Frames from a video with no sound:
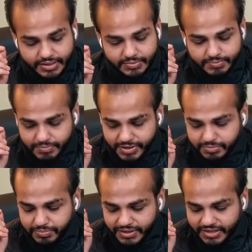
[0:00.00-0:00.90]
But
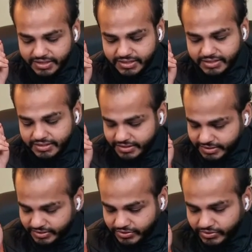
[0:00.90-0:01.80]

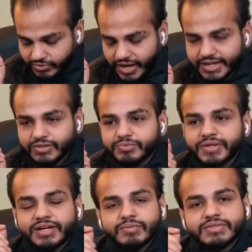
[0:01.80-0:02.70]
try to
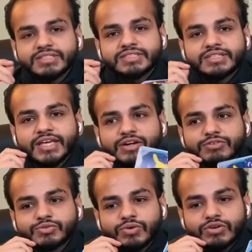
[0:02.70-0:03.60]
become this King of
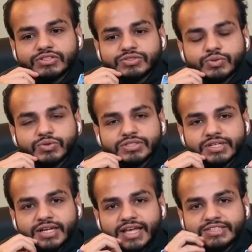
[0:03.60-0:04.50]
Swords who is an
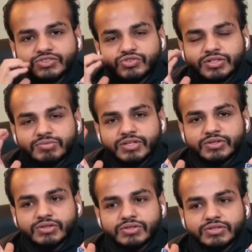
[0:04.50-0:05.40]
extremely
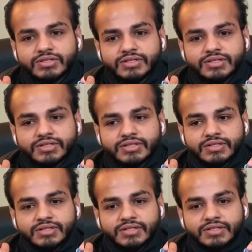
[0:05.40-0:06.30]
good
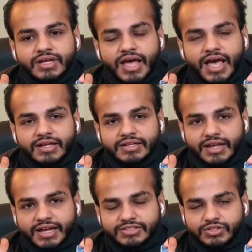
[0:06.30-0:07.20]

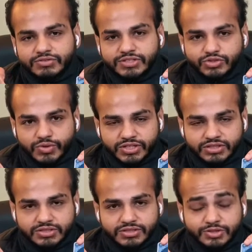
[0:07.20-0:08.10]
analyzer of
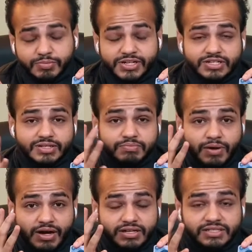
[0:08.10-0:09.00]
situation, especially
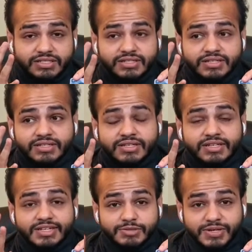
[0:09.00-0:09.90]
past,
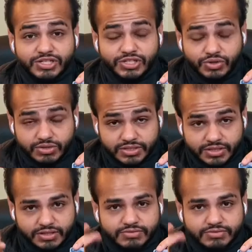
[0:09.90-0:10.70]
especially yourself,